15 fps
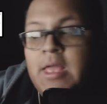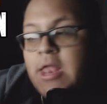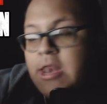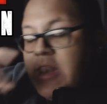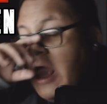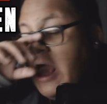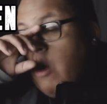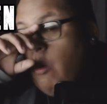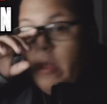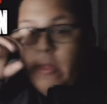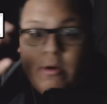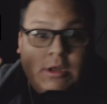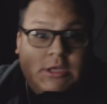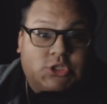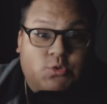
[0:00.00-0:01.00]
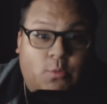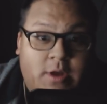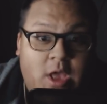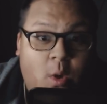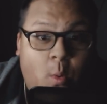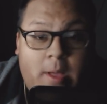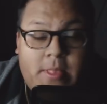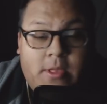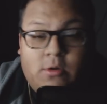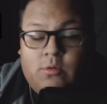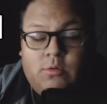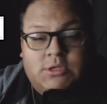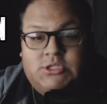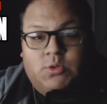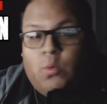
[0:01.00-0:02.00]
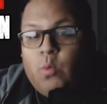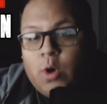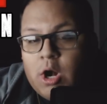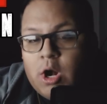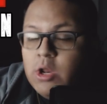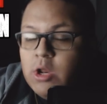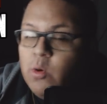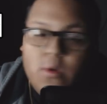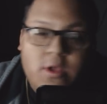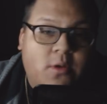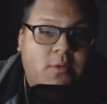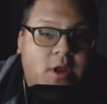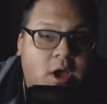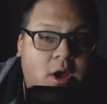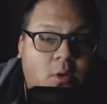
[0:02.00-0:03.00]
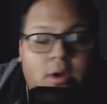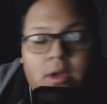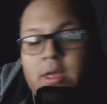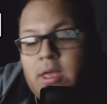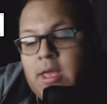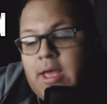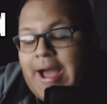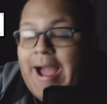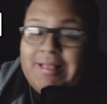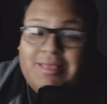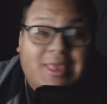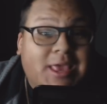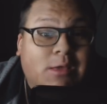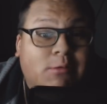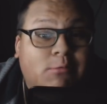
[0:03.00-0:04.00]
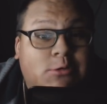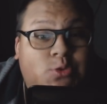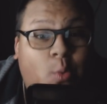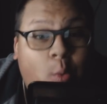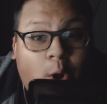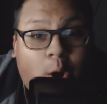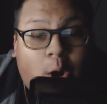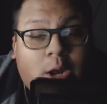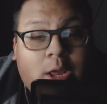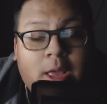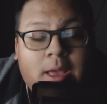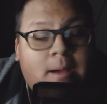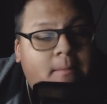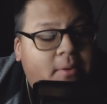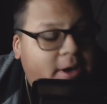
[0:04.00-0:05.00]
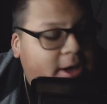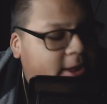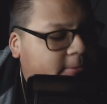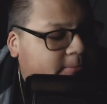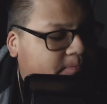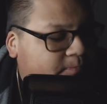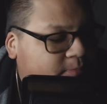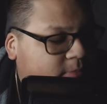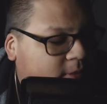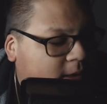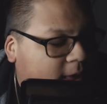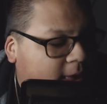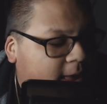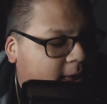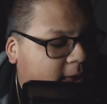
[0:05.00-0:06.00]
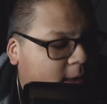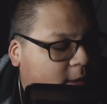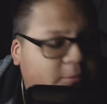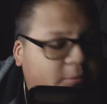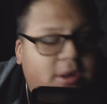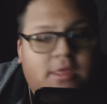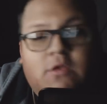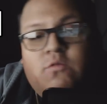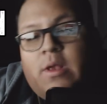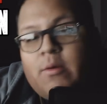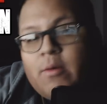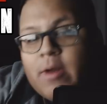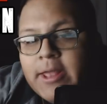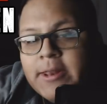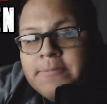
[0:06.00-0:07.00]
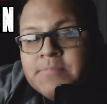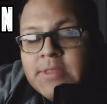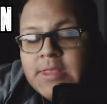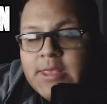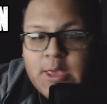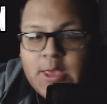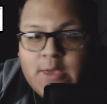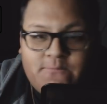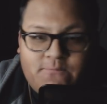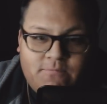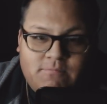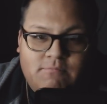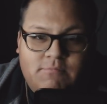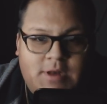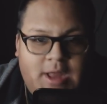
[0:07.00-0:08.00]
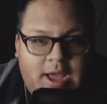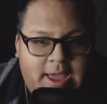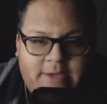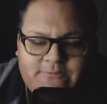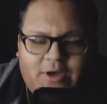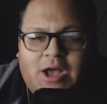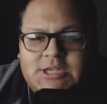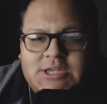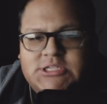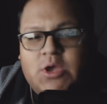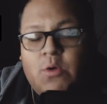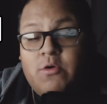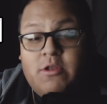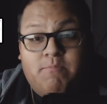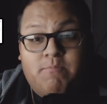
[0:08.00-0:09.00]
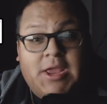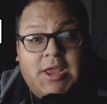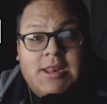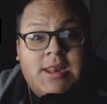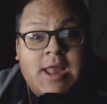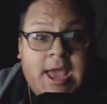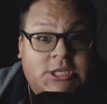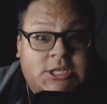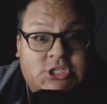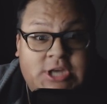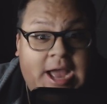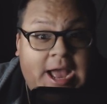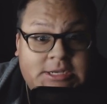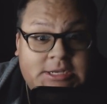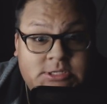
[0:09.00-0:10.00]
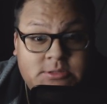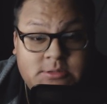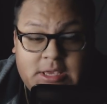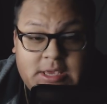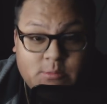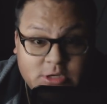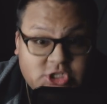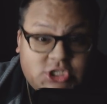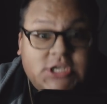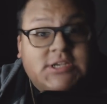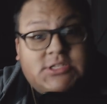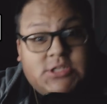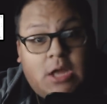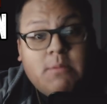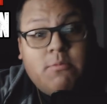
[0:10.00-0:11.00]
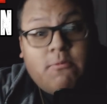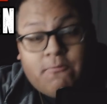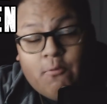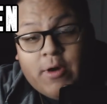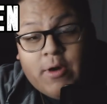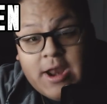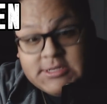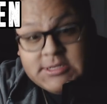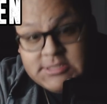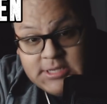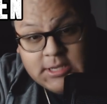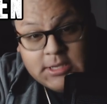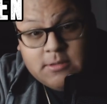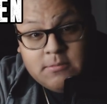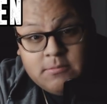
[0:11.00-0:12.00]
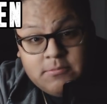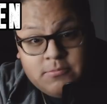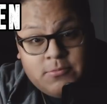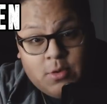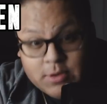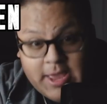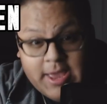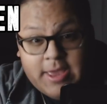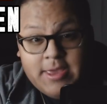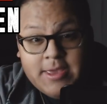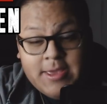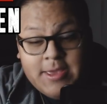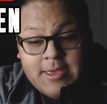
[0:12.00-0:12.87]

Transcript: Now, whether it's real, whether it was a work, we don't know. I think it was a work, but let's put it this way, right? If Asuka would have beaten Nia Jax, which she's done before NXT, okay?